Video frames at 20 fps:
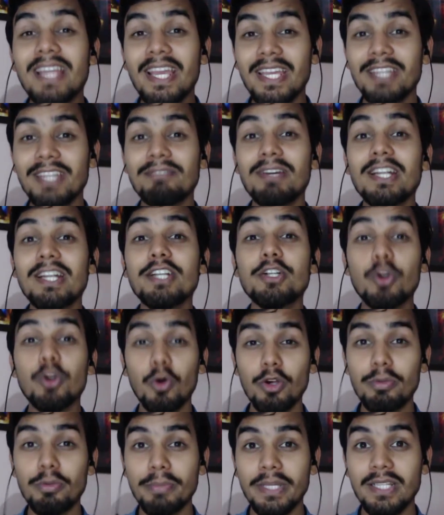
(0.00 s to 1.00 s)
even
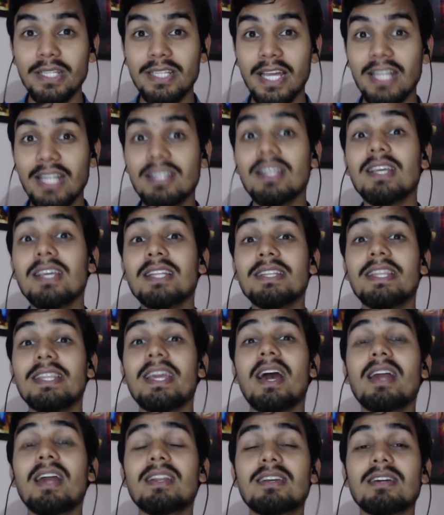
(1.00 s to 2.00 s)
told me that
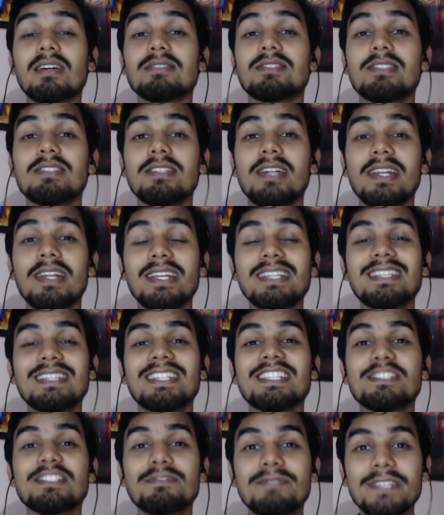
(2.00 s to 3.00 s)
they are considering
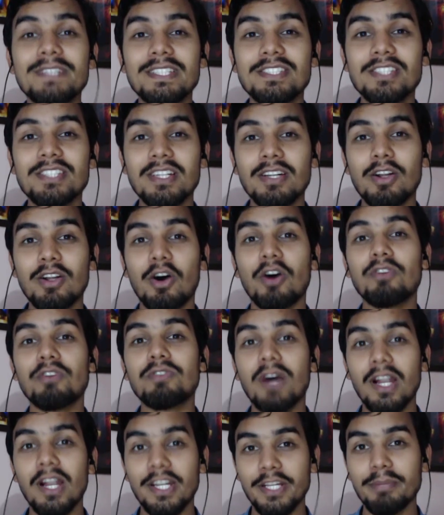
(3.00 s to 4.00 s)
this feature of
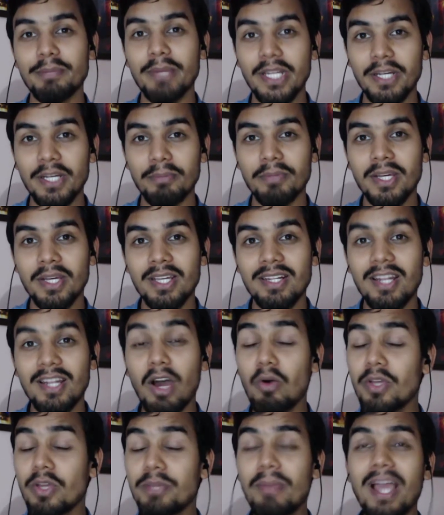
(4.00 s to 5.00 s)
ultimatum.
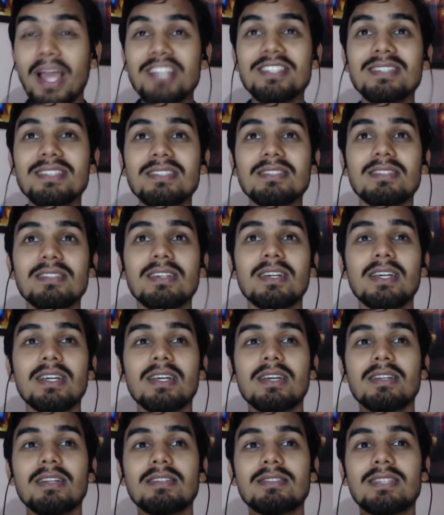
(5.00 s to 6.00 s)
Now imagine
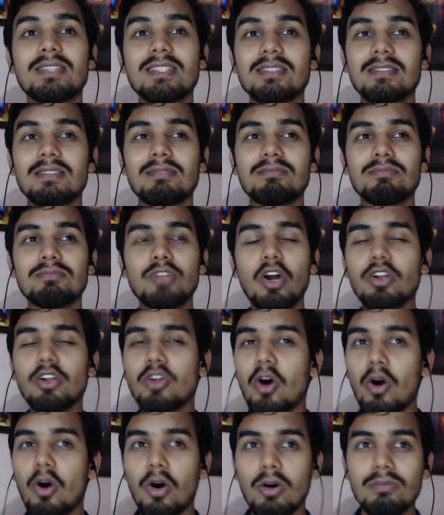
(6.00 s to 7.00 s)
not
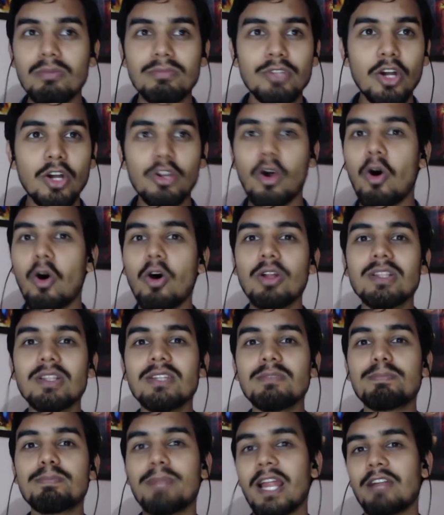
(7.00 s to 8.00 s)
all
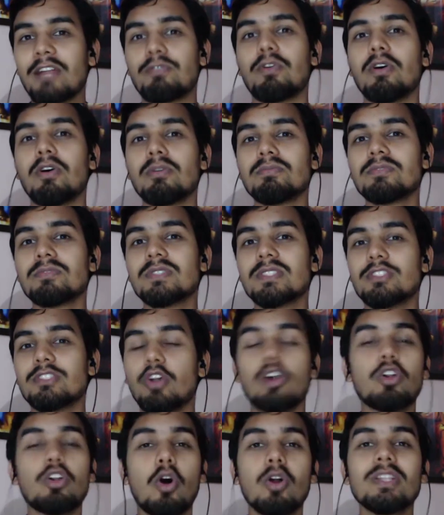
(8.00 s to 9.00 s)
the platforms,
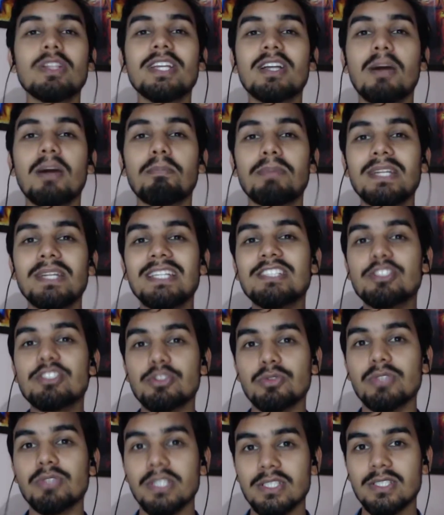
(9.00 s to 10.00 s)
not all the companies
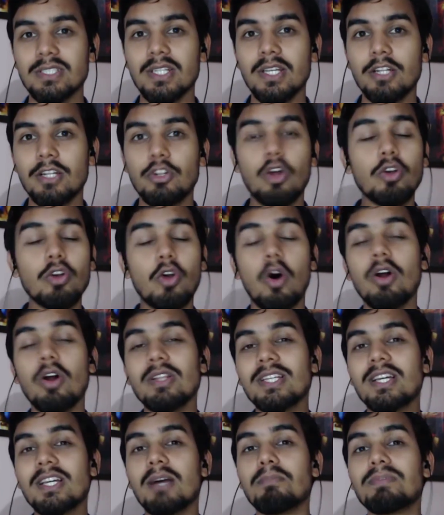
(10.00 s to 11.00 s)
do this. Not all
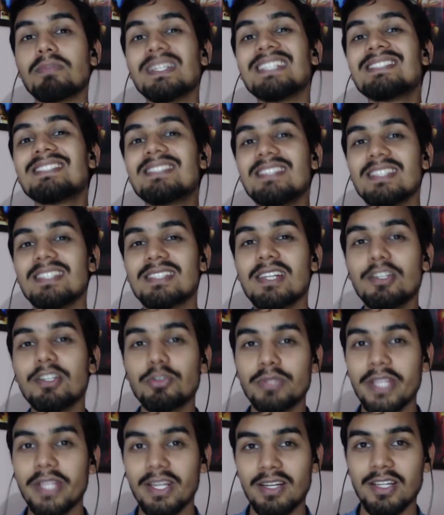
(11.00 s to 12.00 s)
the companies listen
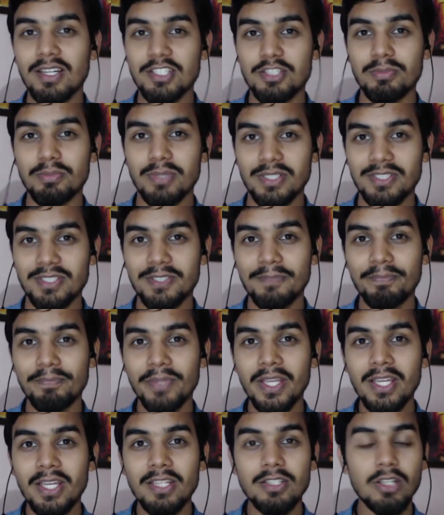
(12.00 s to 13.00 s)
to their customers.
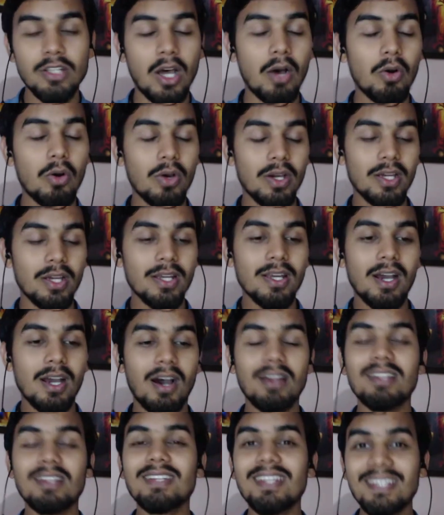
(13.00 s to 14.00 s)
Now
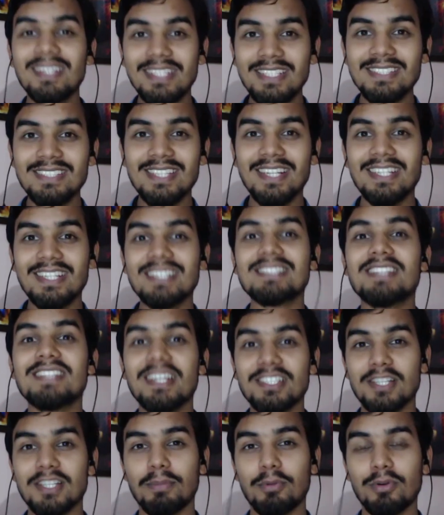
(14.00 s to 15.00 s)
another reason is
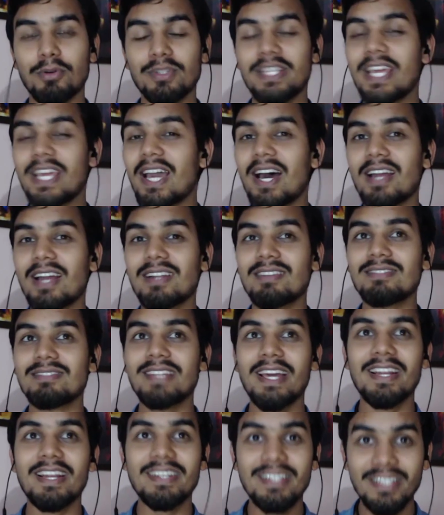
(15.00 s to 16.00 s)
their support. They are
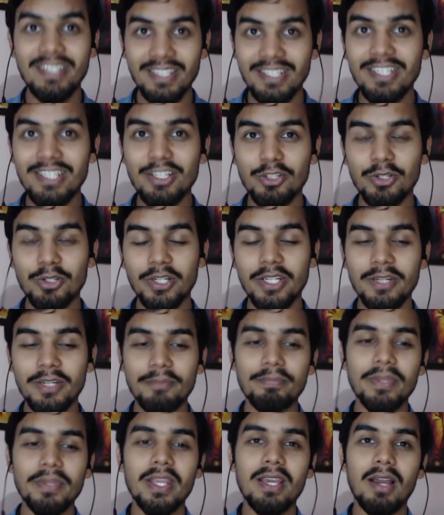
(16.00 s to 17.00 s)
really good,
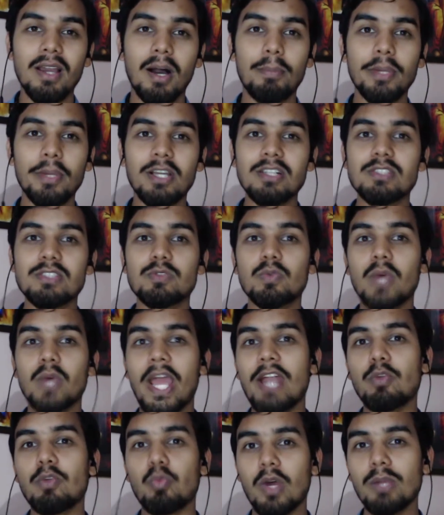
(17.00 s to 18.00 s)
because
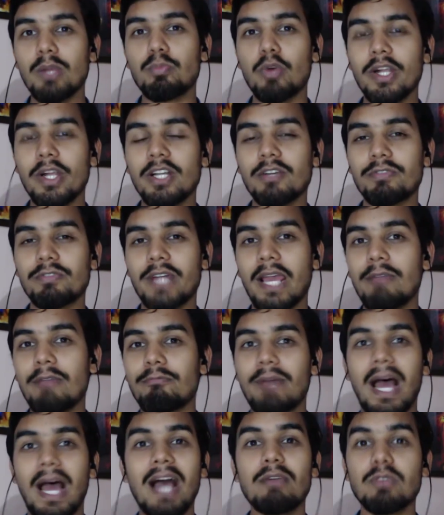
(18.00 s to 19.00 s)
at one point of
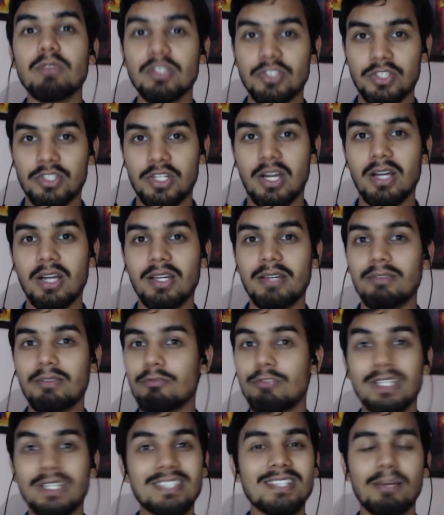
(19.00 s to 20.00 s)
time I was stuck
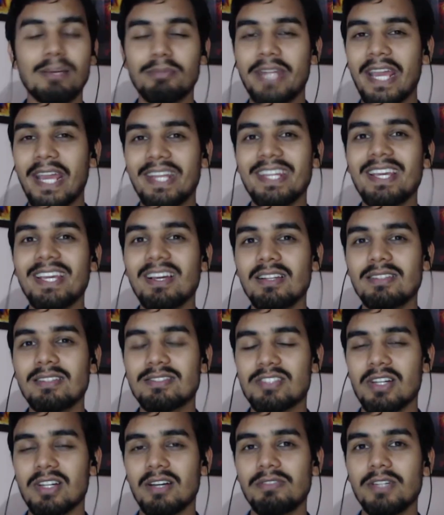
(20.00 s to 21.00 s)
with some technical
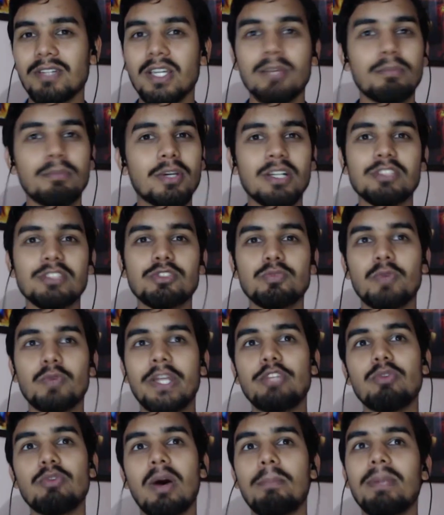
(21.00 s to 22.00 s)
stuff, because
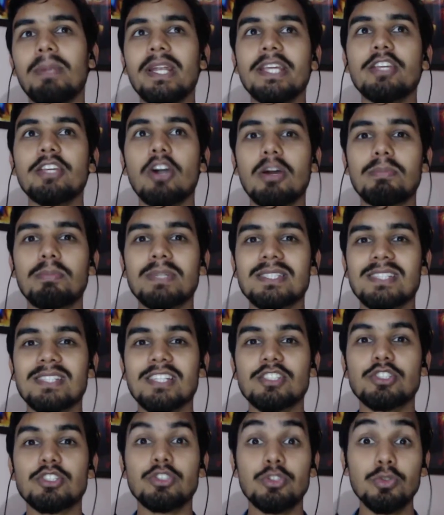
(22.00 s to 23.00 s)
when you are building your
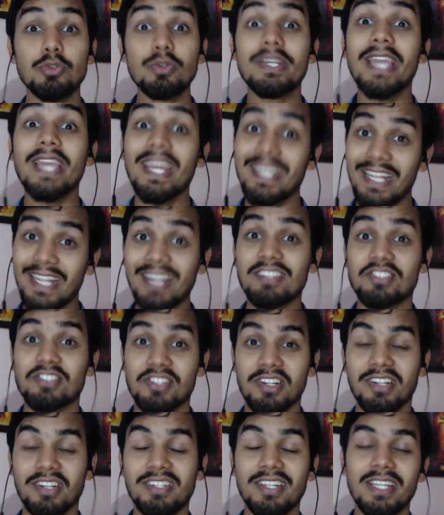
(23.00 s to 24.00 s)
business you can get
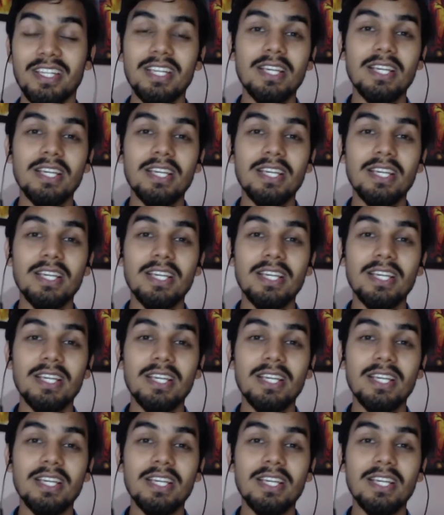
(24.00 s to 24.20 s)
stuck.